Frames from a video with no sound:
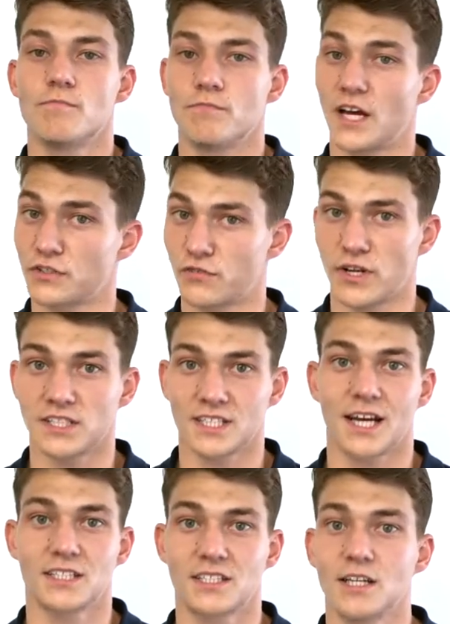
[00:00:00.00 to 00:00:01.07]
that's
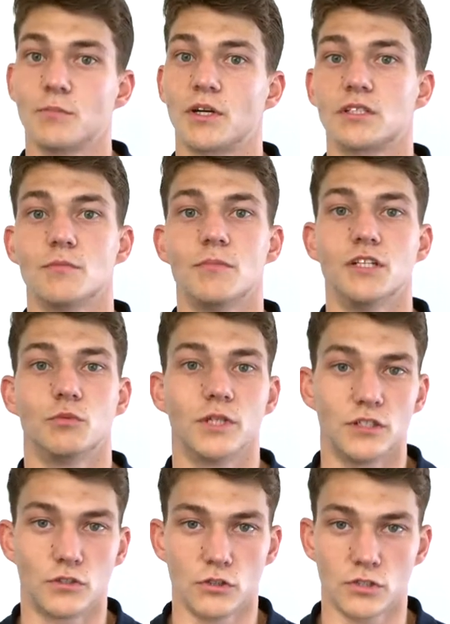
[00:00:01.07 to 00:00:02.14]
fantastic because it means we
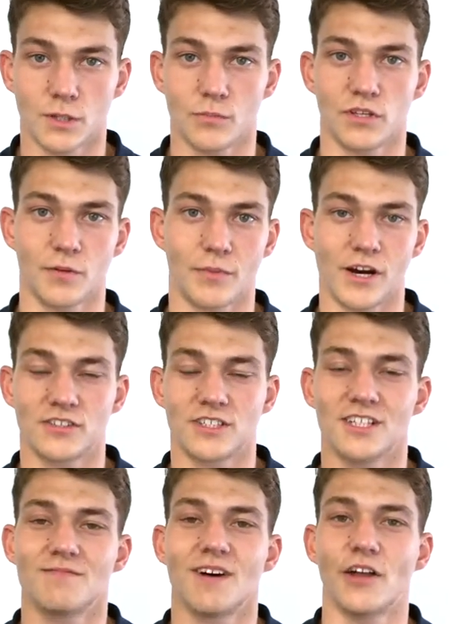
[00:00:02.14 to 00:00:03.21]
can do something about
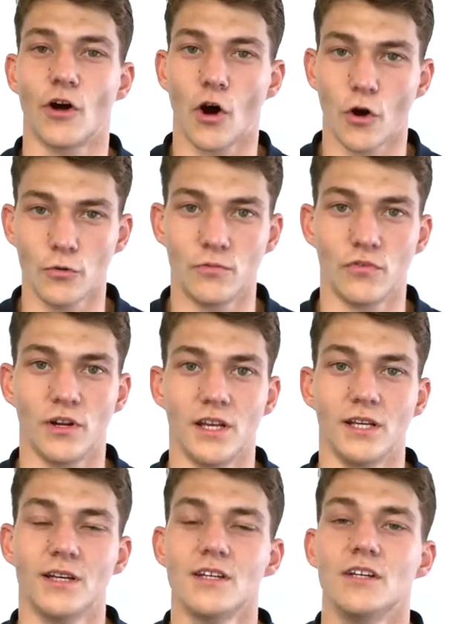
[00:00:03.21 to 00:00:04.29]
it, and
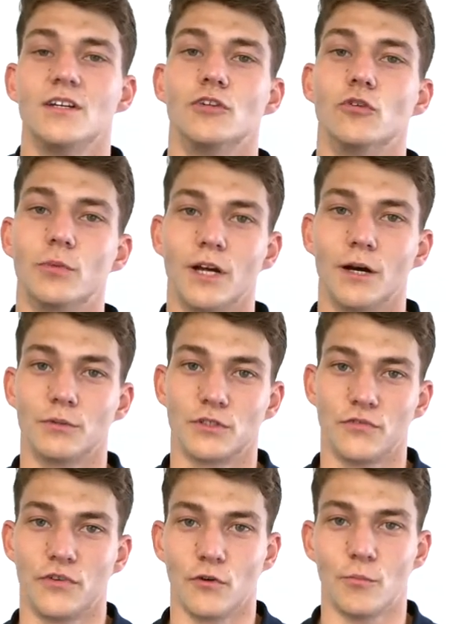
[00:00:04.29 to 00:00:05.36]
hopefully you'll be able to
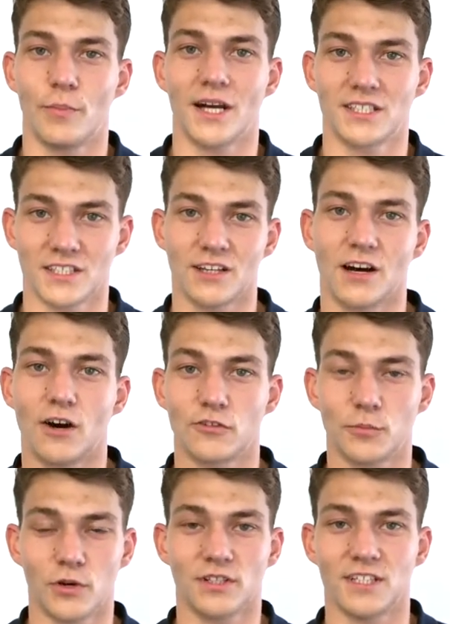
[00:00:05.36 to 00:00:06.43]
feel better after
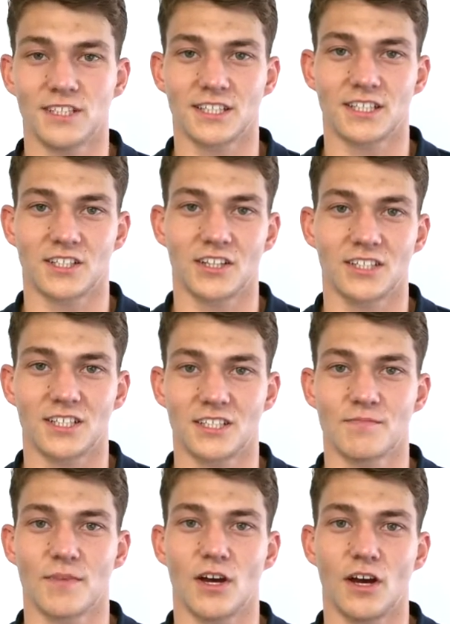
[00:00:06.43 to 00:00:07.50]
putting these
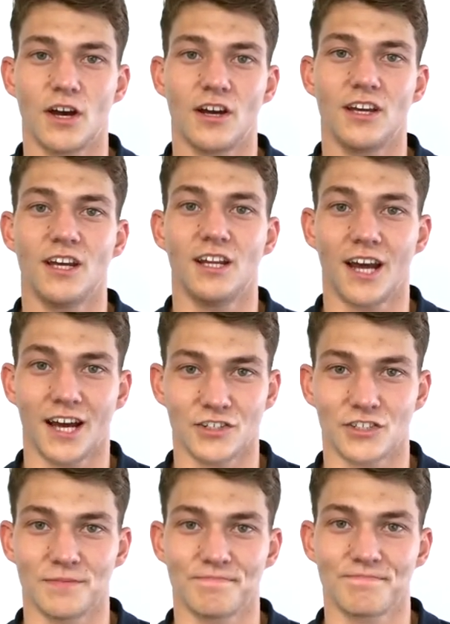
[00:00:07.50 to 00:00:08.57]
exercises in
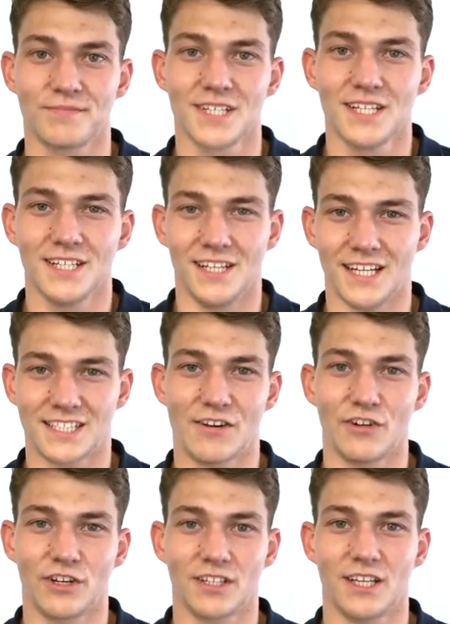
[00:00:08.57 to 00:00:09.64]
action. Let's have a
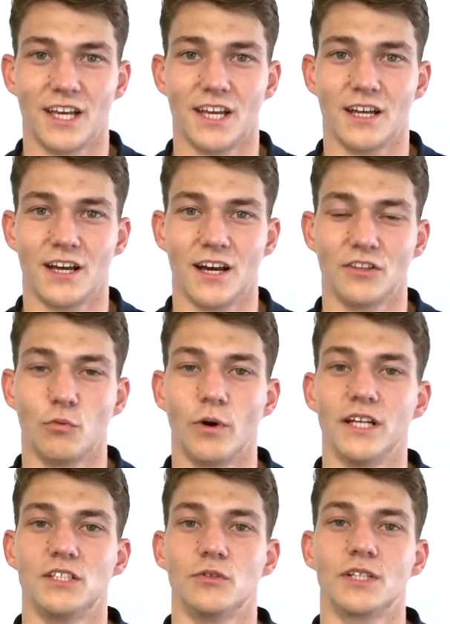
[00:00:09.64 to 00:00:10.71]
look at the
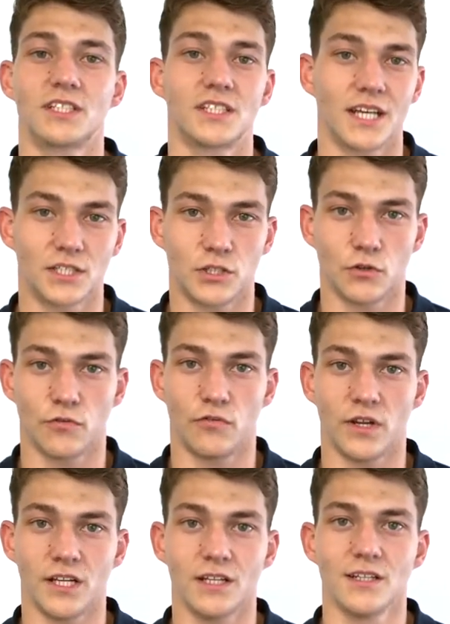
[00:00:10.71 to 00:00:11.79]
way to assess your
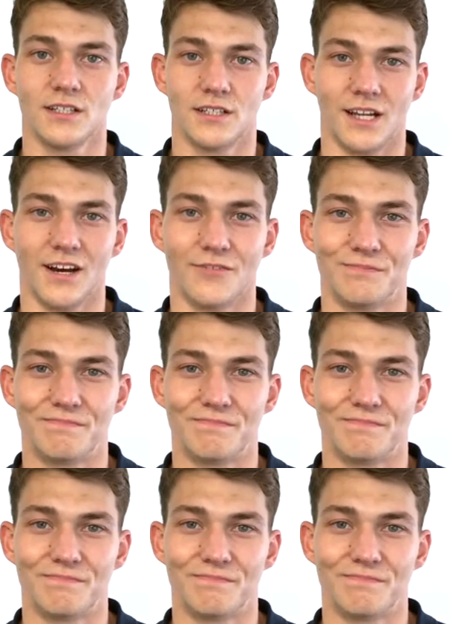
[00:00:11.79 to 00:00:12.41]
feet now.